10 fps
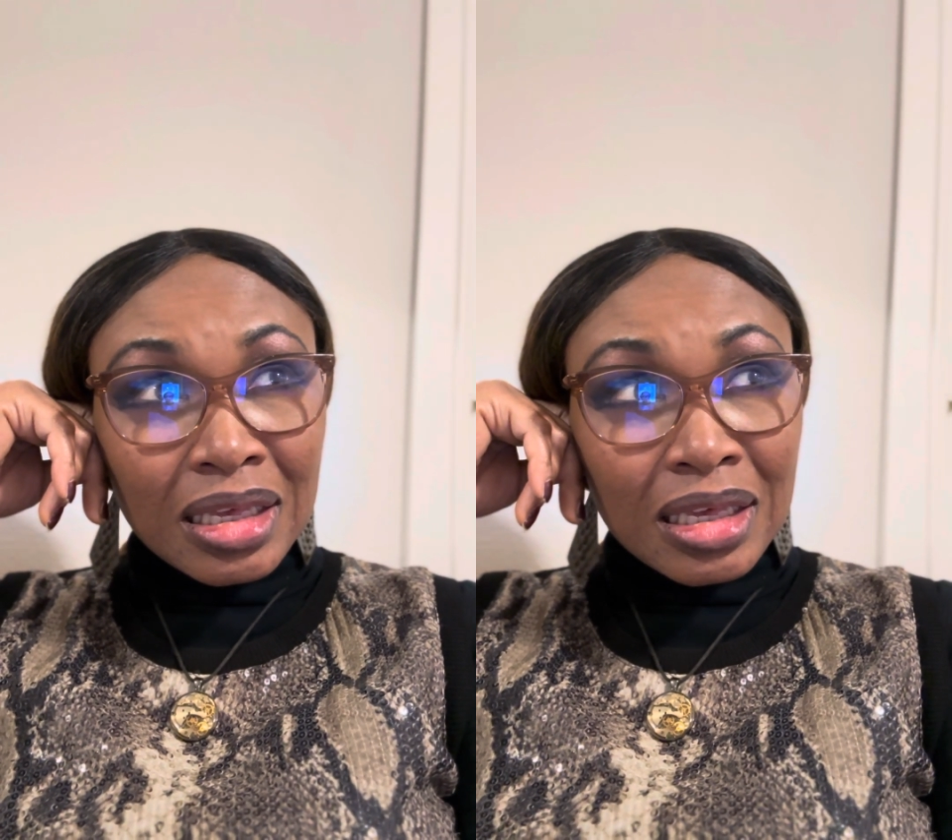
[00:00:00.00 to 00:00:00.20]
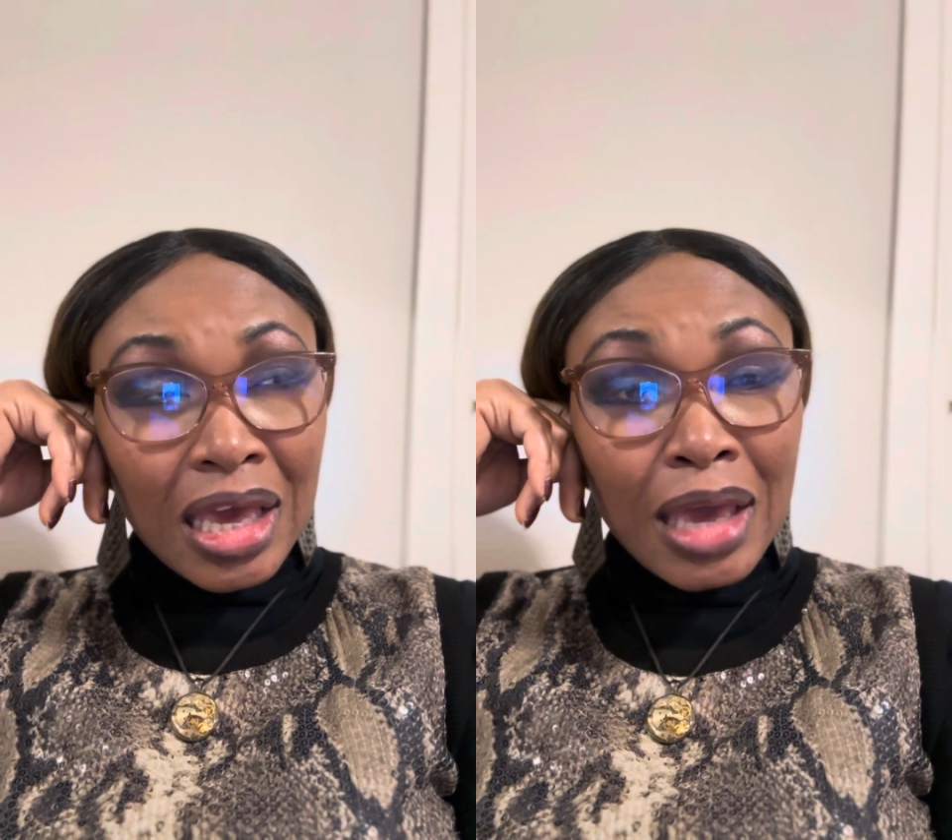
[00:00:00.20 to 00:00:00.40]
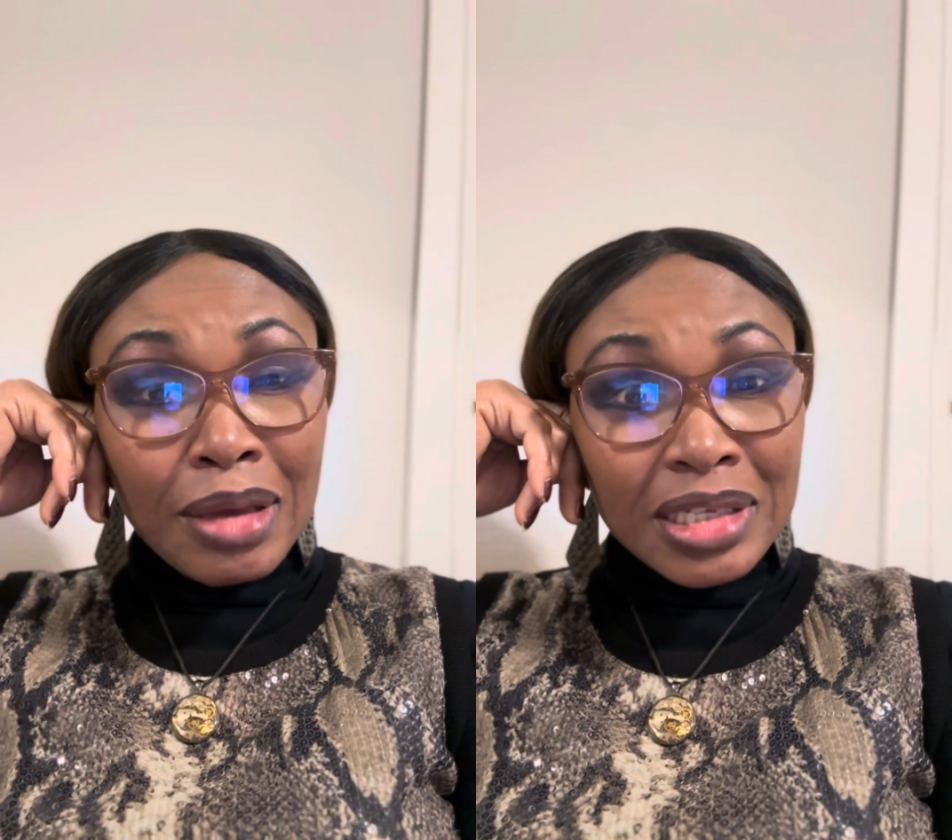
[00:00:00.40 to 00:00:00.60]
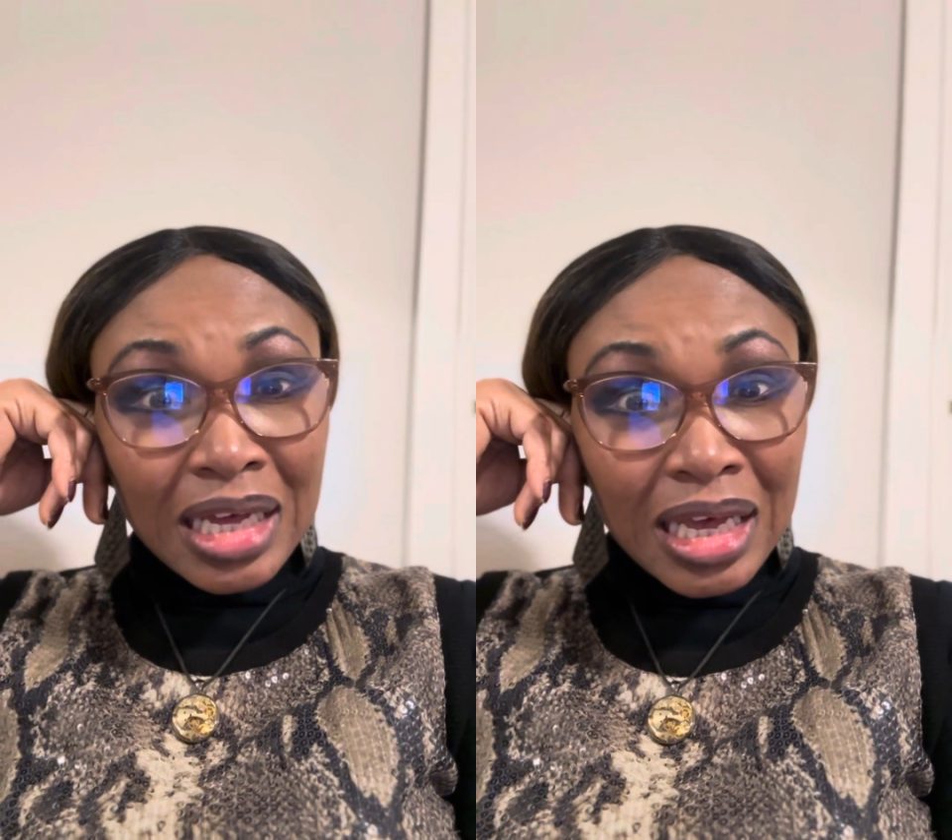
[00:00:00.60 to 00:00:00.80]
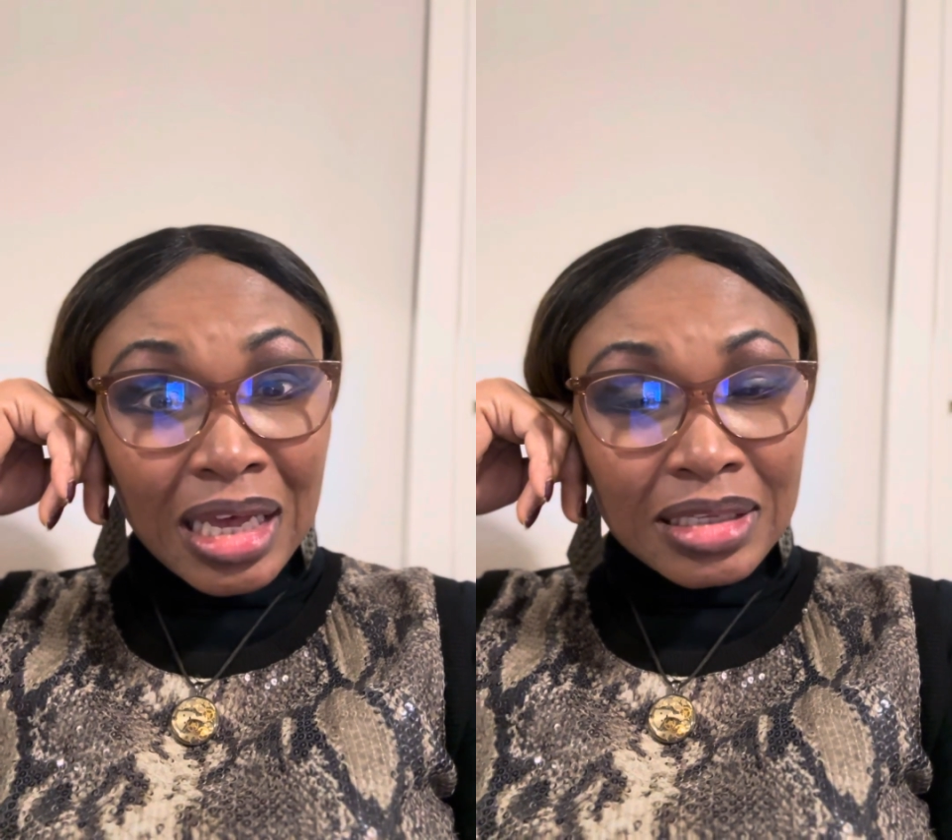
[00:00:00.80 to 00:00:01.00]
came to
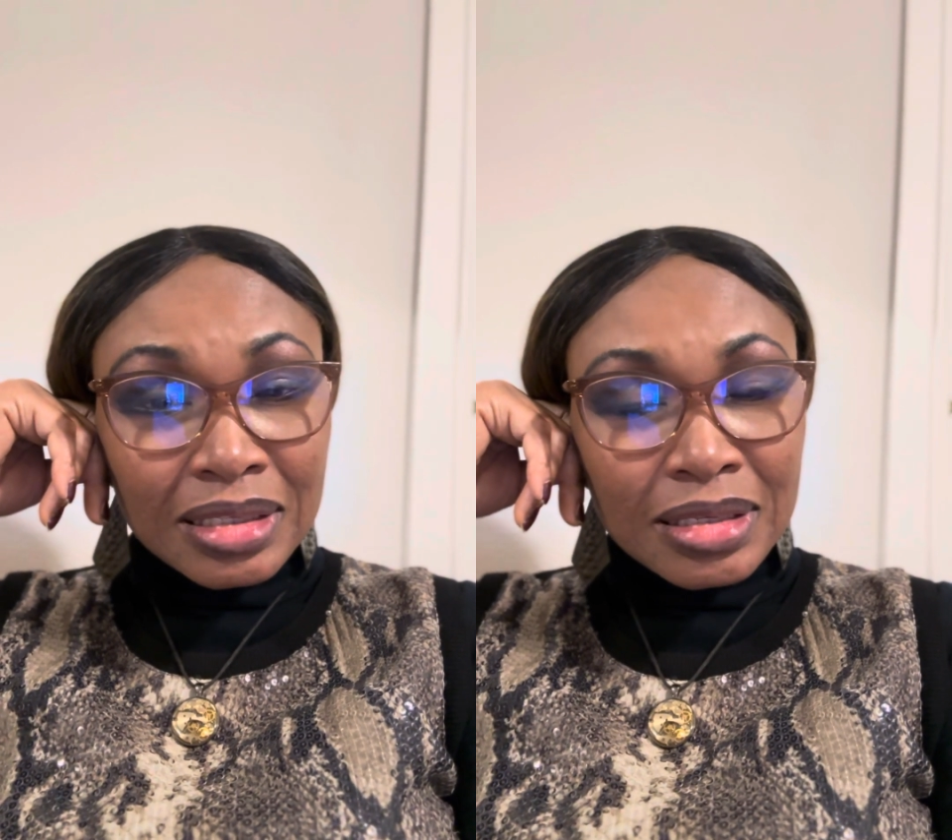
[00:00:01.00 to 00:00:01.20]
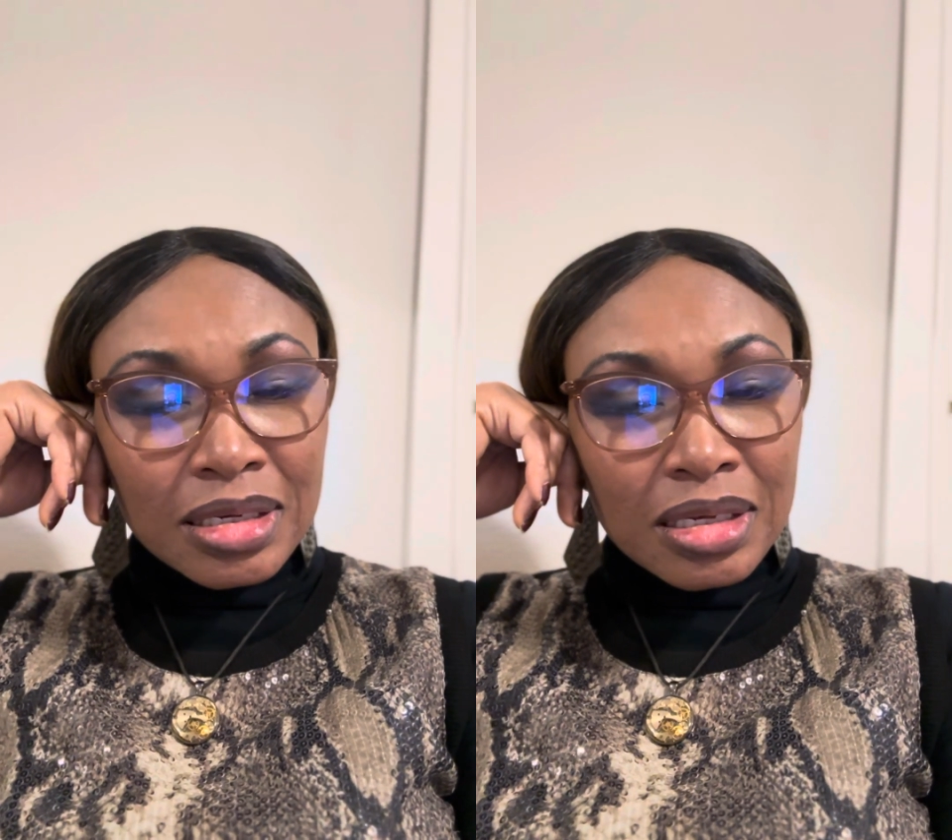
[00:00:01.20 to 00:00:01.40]
us